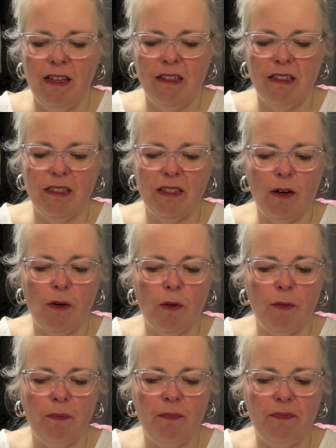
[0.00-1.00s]
So
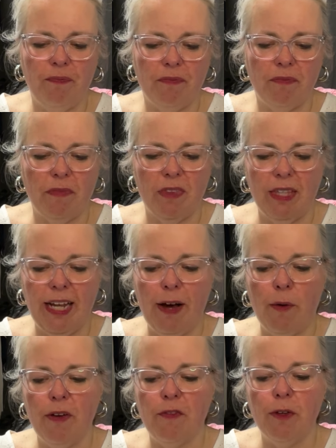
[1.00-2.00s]

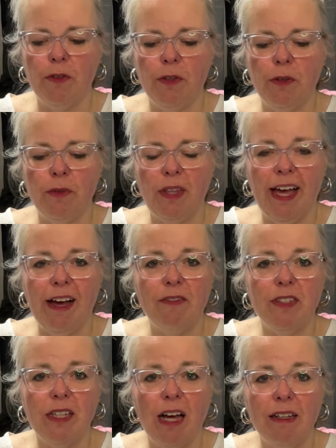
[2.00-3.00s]
now if you do, they have
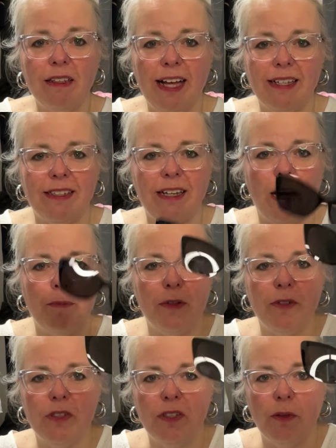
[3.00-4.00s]
sunglass
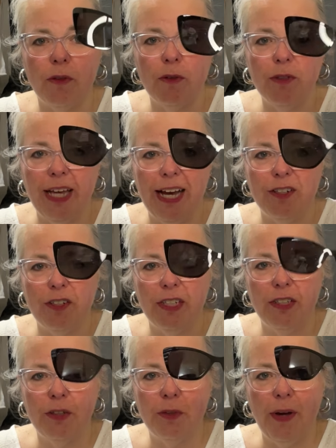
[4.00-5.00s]
toppers. So those actually
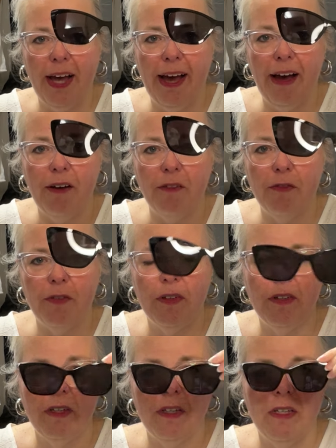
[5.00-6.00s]
do have
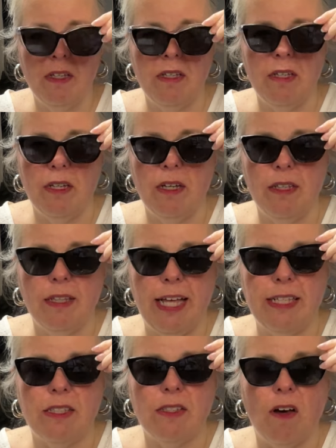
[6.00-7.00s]
a
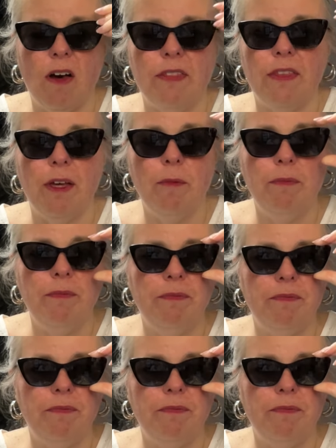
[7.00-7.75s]
lens on them